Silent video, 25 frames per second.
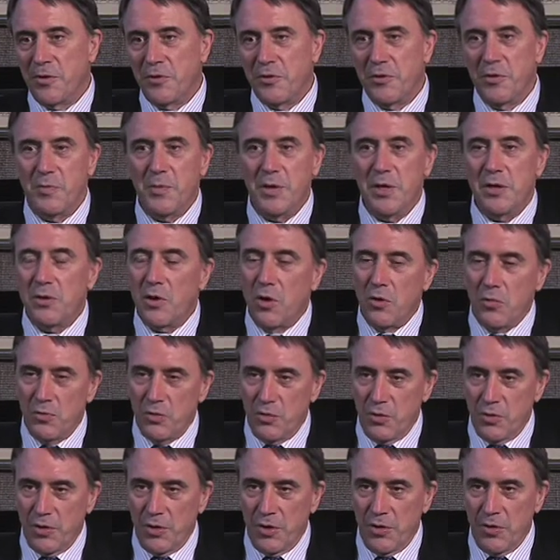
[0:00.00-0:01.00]
that there be no
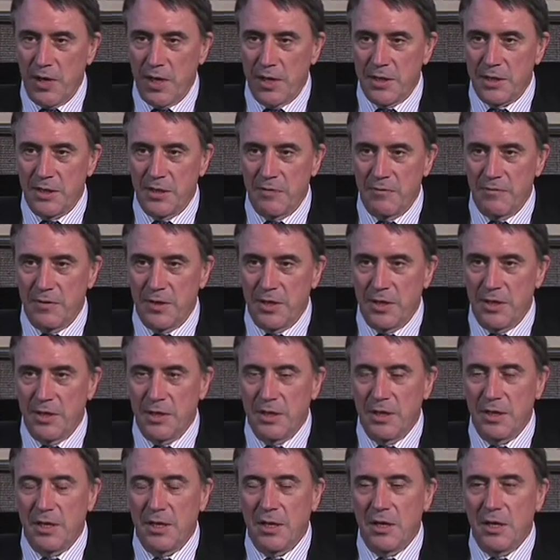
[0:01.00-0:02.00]
nuclear activity
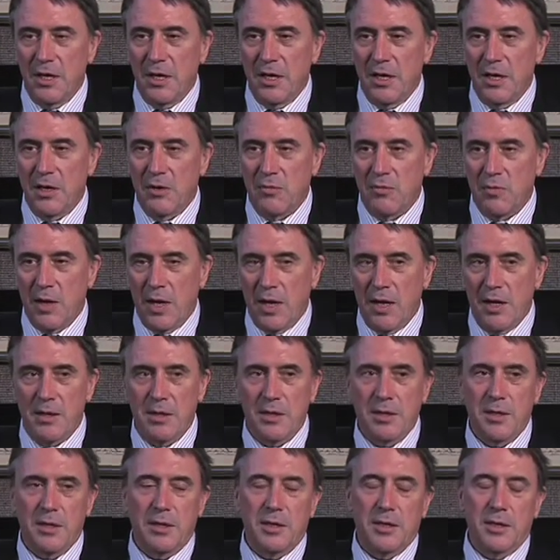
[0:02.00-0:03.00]
in Iran.
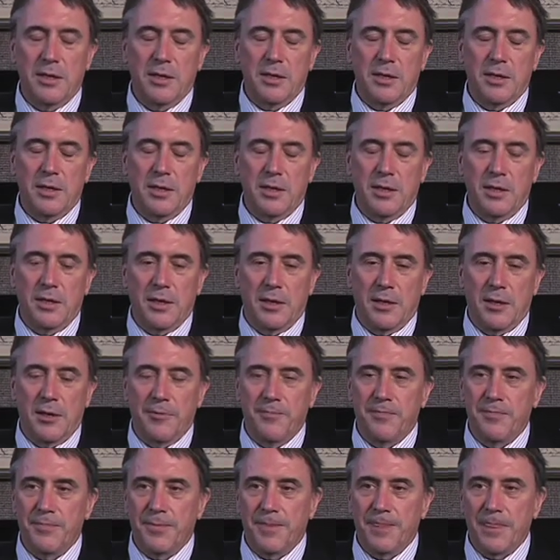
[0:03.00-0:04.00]

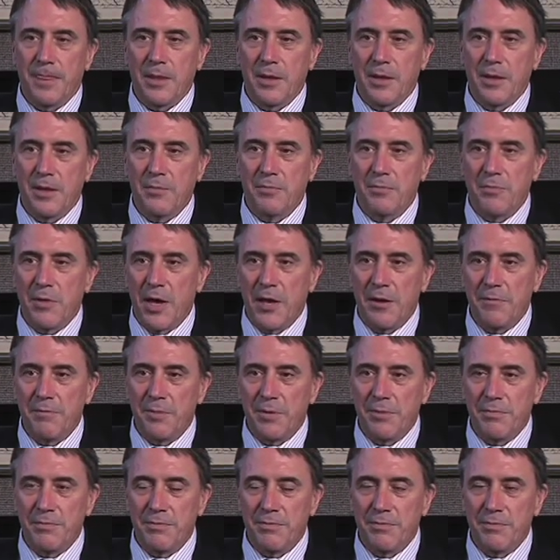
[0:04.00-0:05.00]
It might have
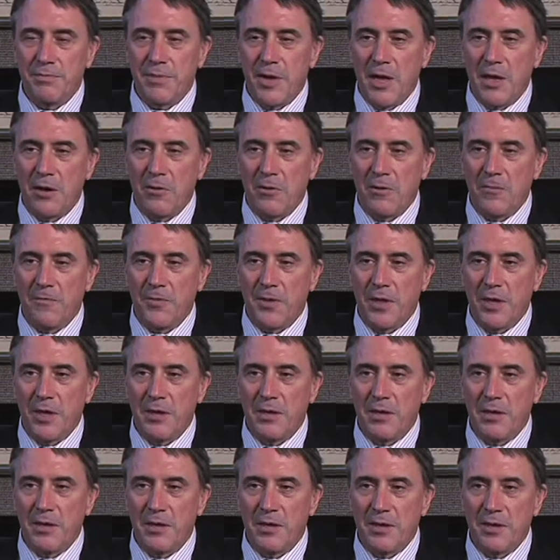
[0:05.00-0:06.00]
been better if
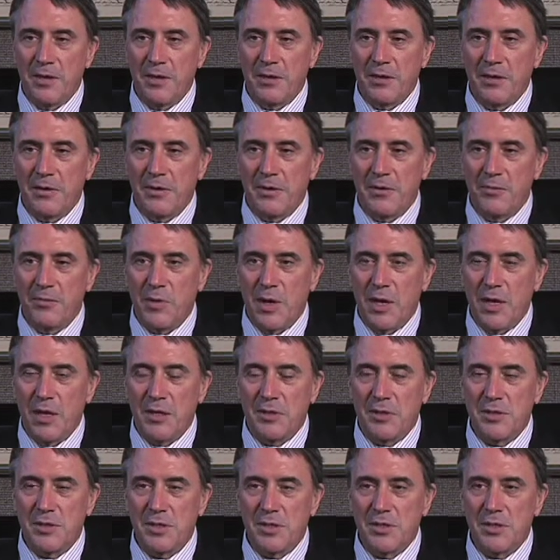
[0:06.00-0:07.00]
the
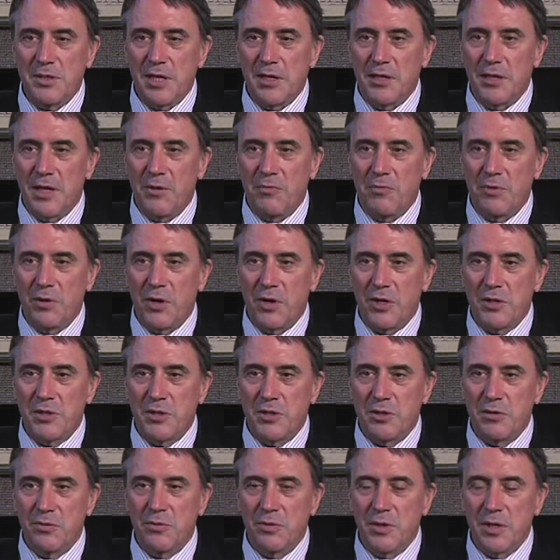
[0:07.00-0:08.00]
Iranians had said they would
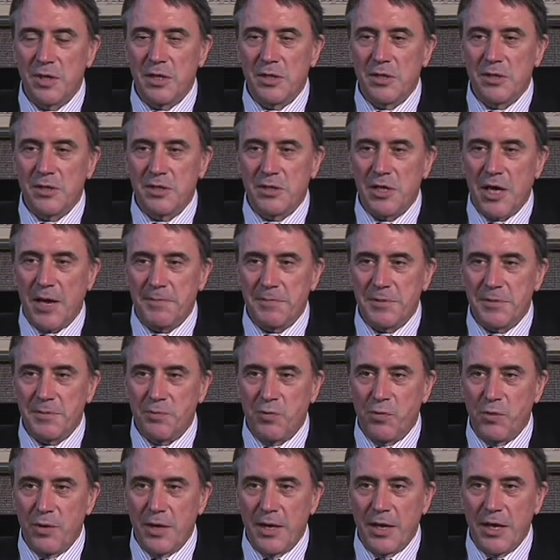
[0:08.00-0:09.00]
also stop
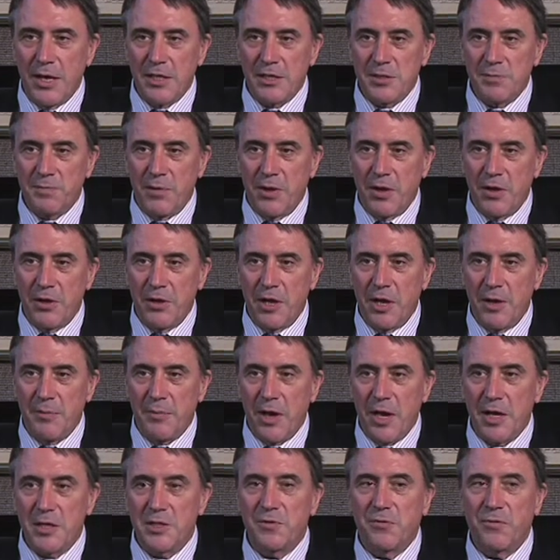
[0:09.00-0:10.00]
supporting Hezbollah and
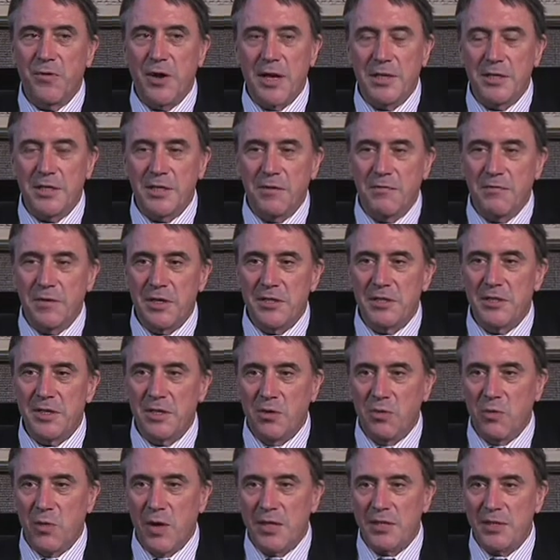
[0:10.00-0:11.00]
Hamas for activities in
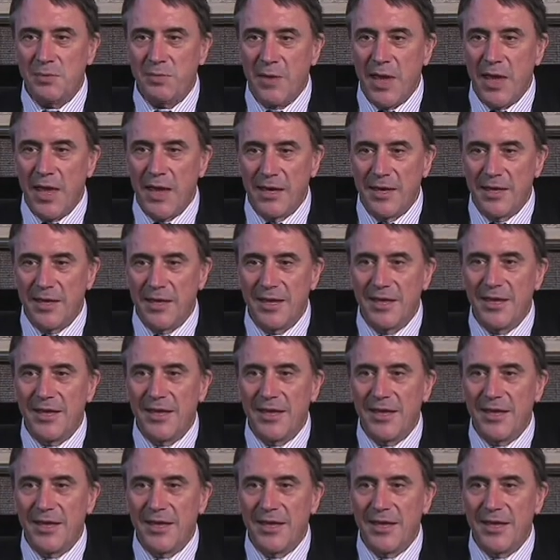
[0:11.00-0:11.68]
the West Bank,